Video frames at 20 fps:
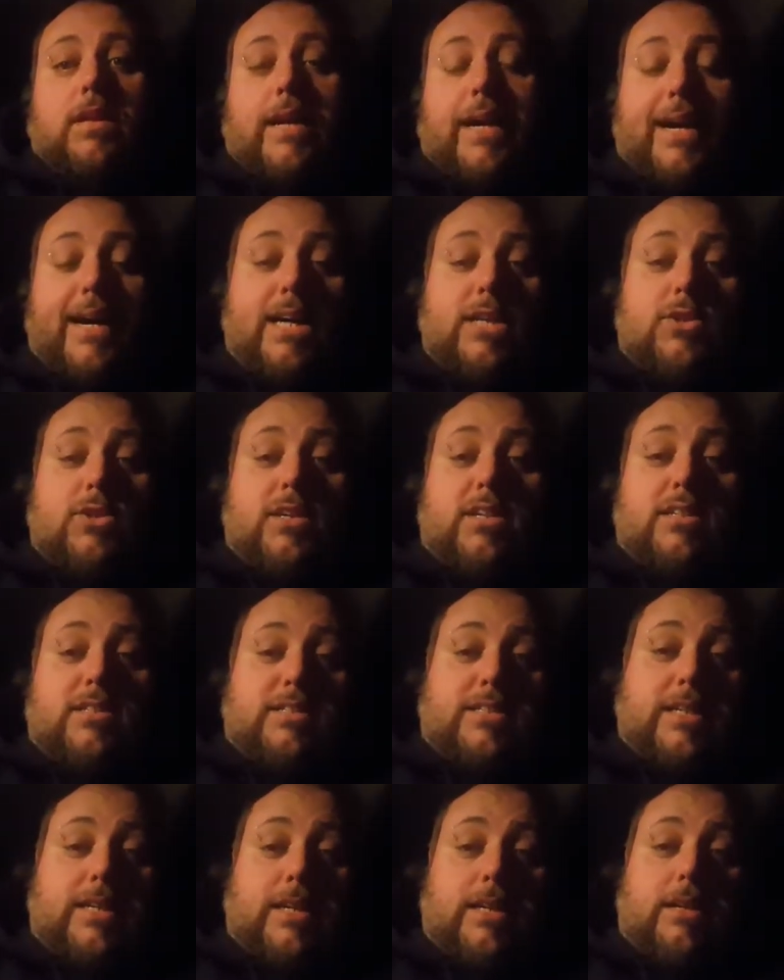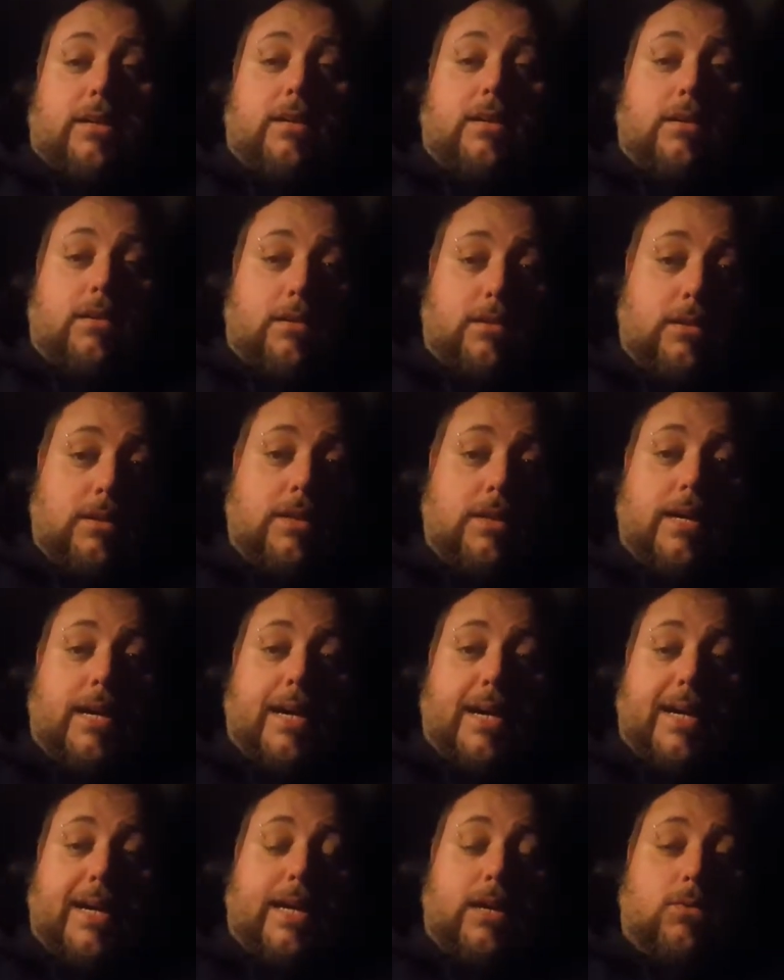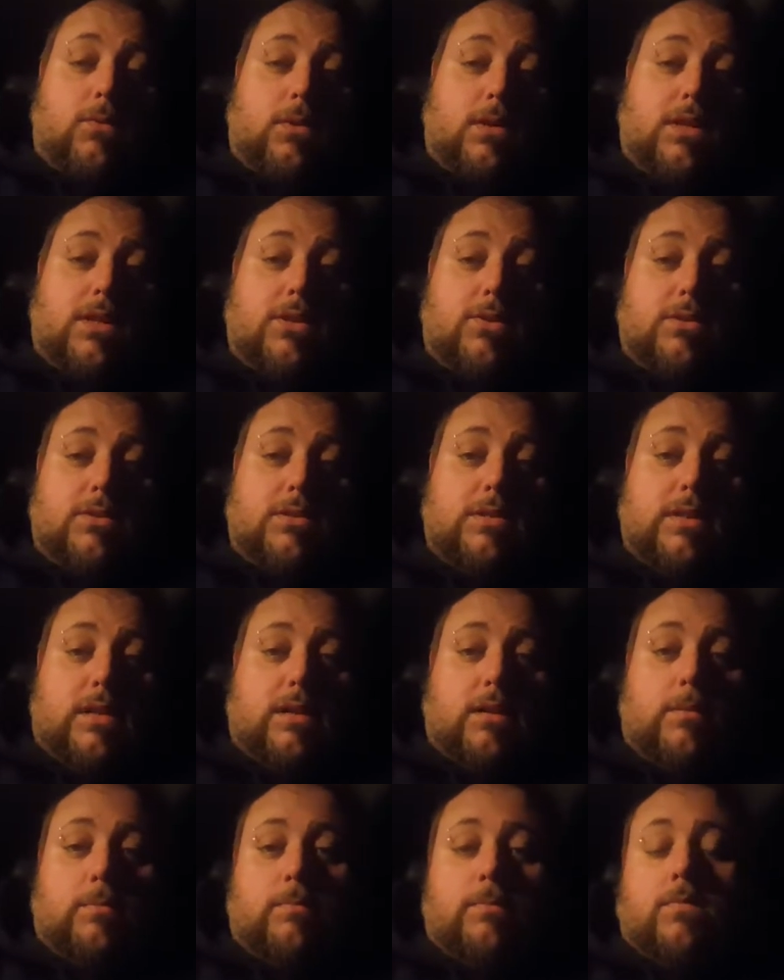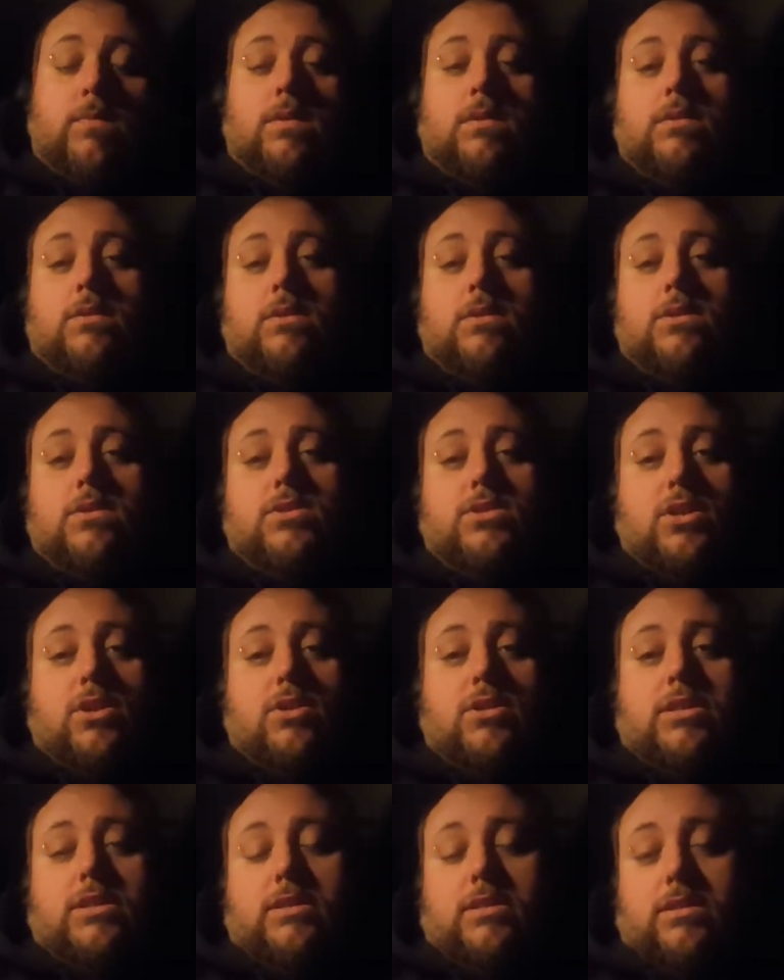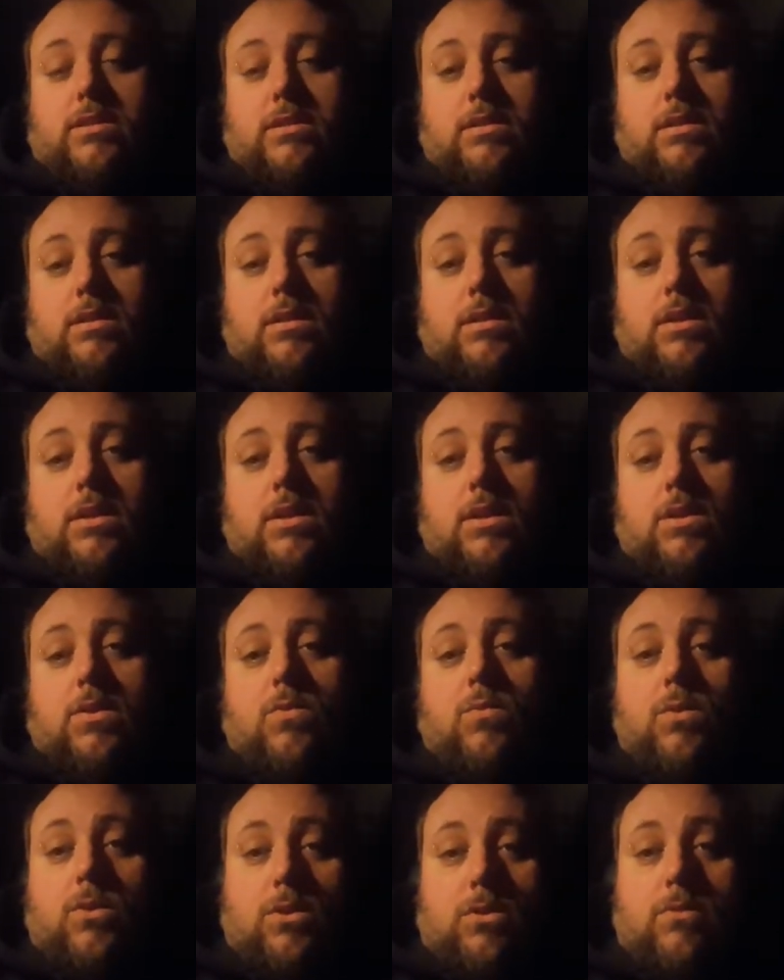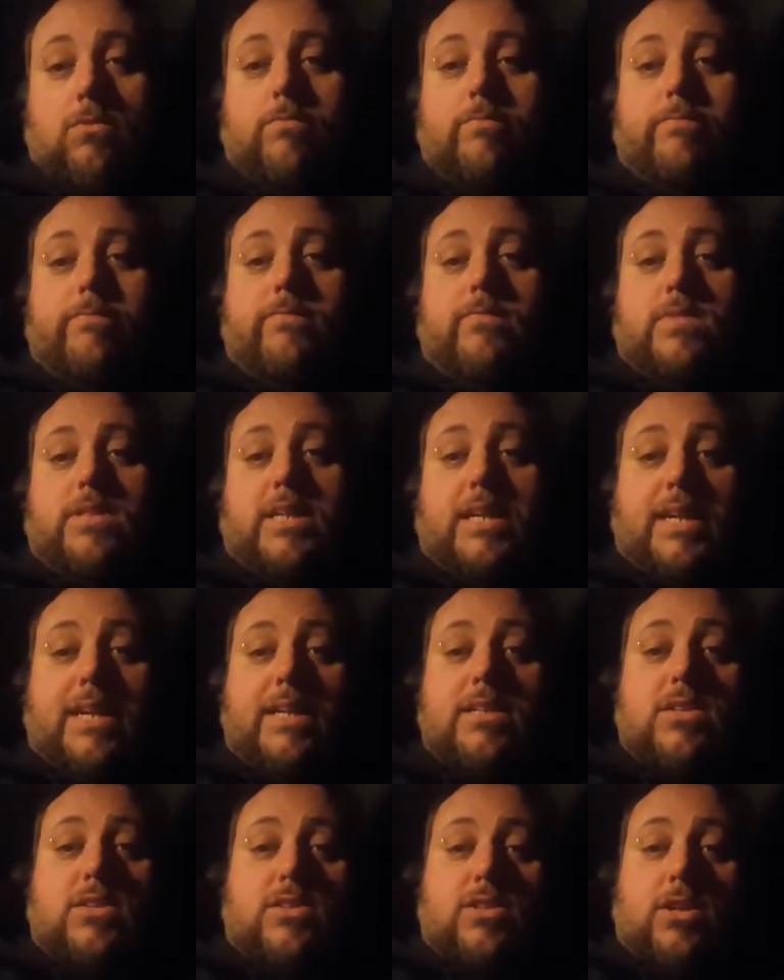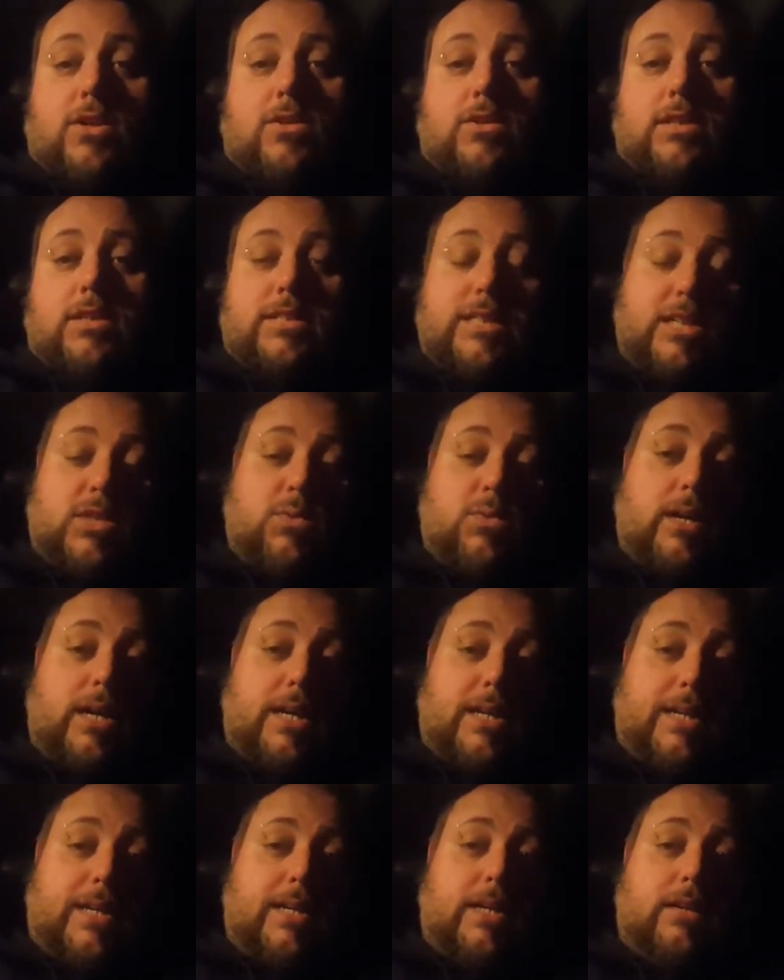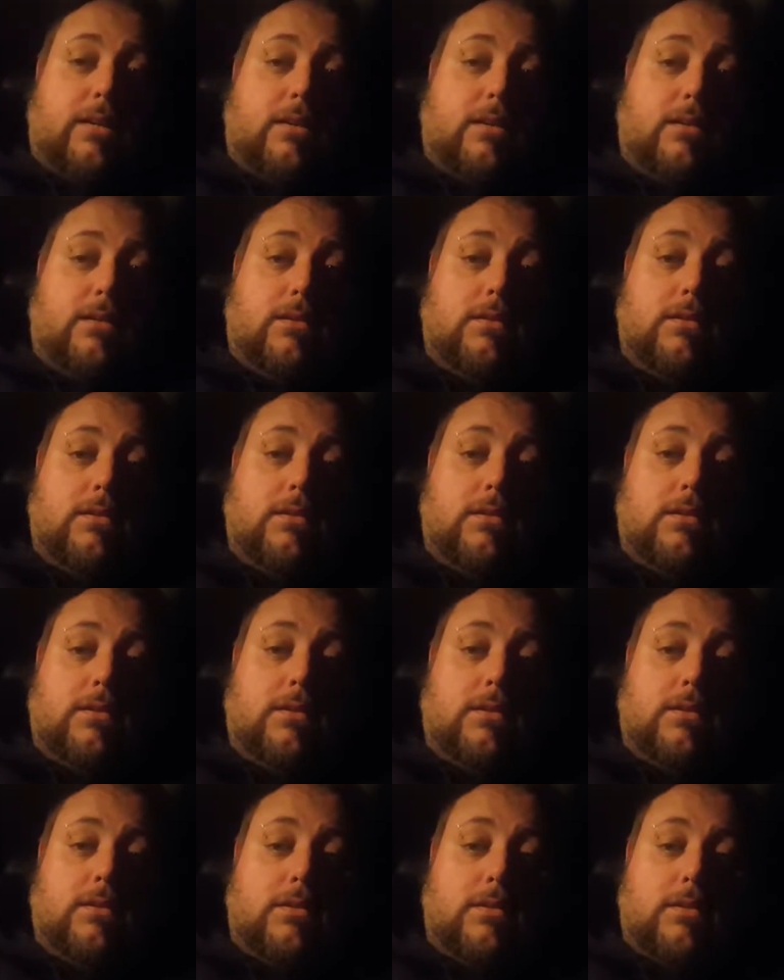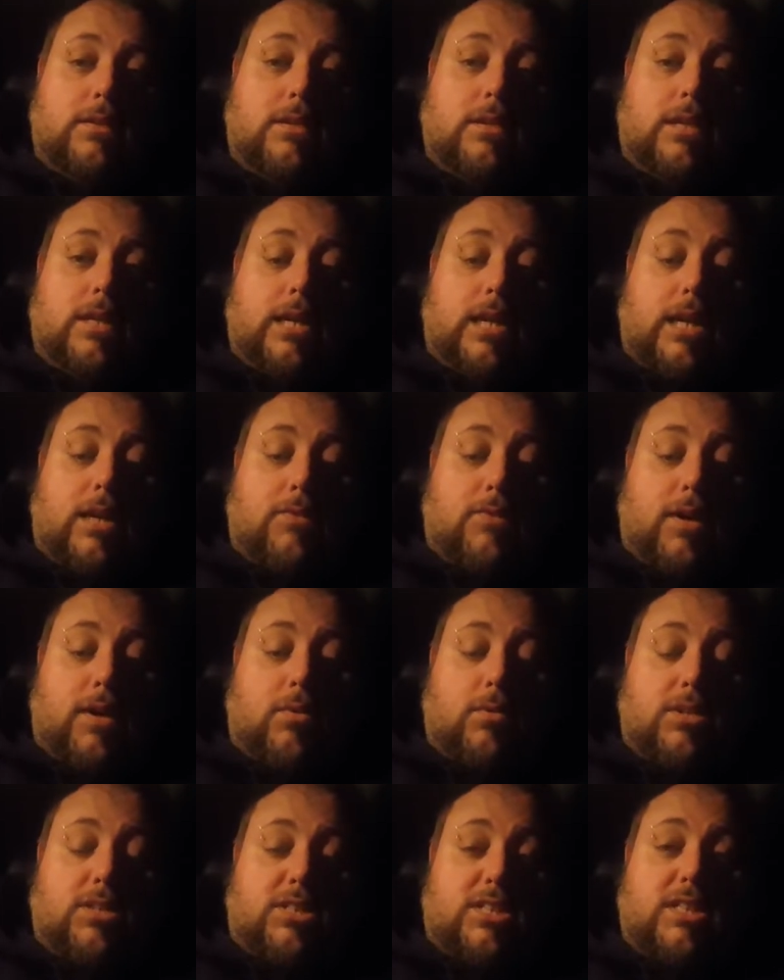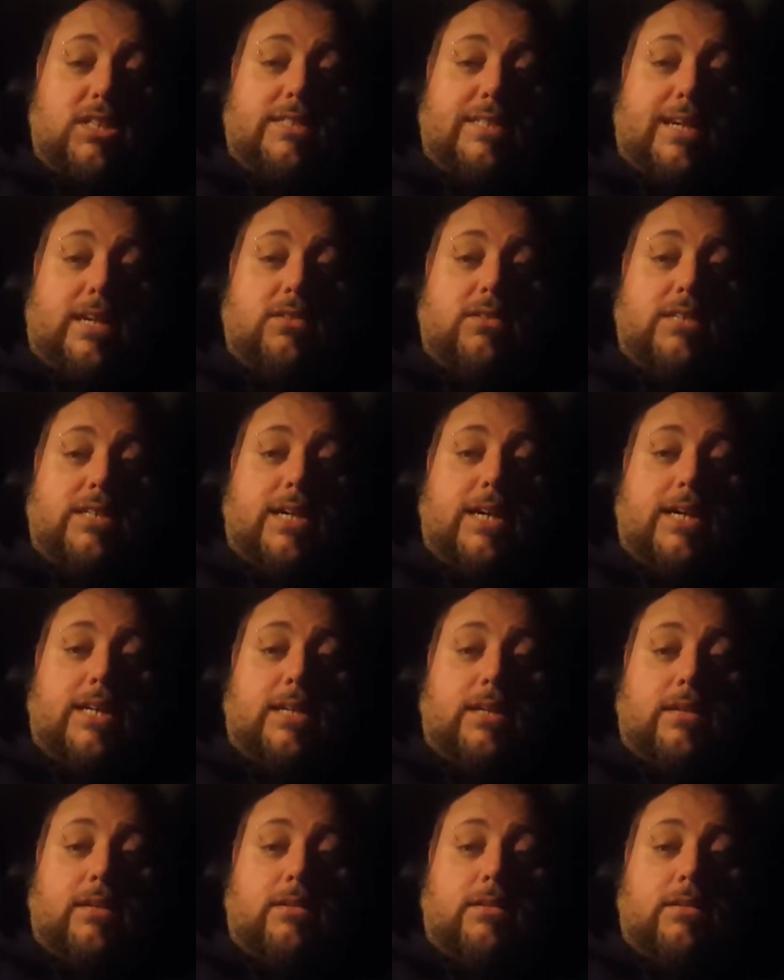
as you can see, I got one of those surges. Well, to get the surges, that's what I did. If I was just outside it,